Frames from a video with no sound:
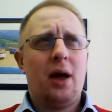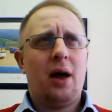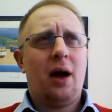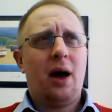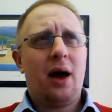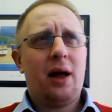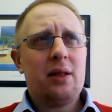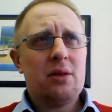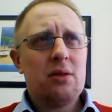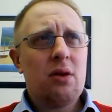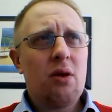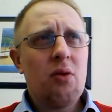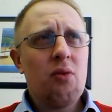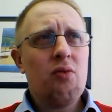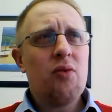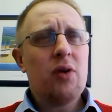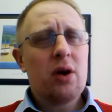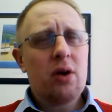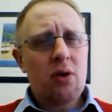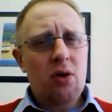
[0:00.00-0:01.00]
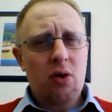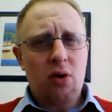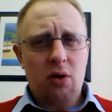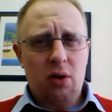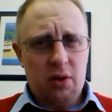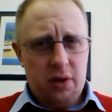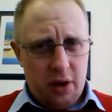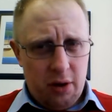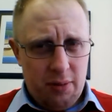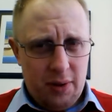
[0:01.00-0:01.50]
I don't
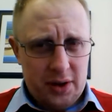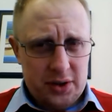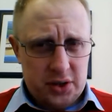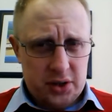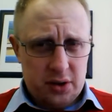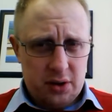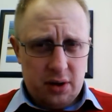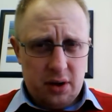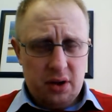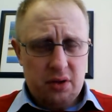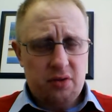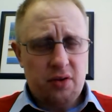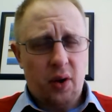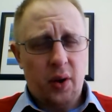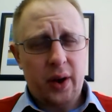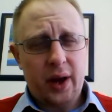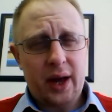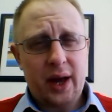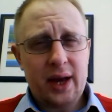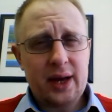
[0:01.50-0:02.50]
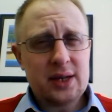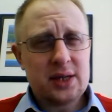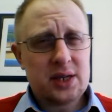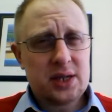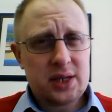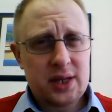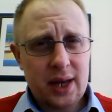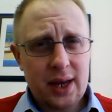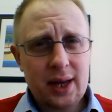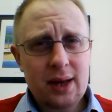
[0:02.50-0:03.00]
recall Eubank Jr. throwing a
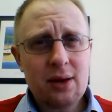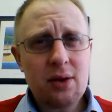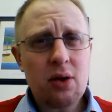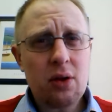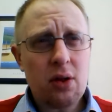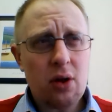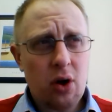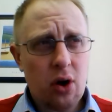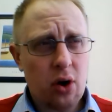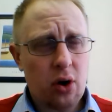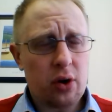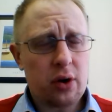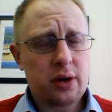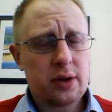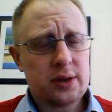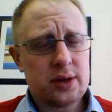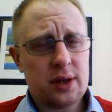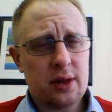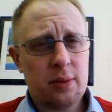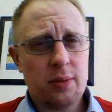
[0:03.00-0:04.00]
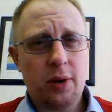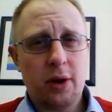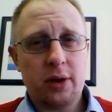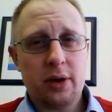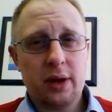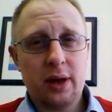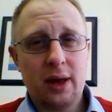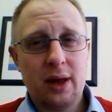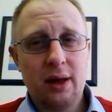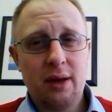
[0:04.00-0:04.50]
single hook to the
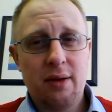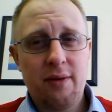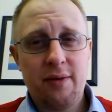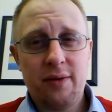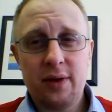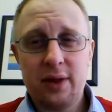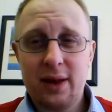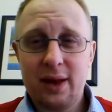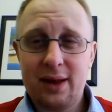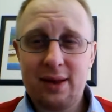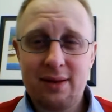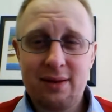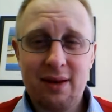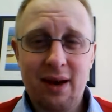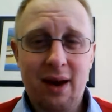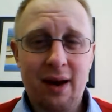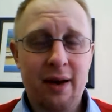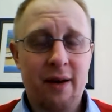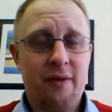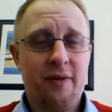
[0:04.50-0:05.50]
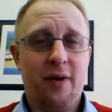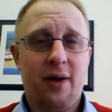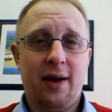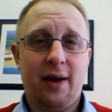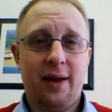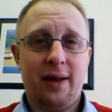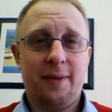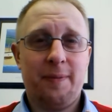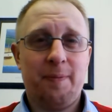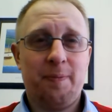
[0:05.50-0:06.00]
body for the entire fight.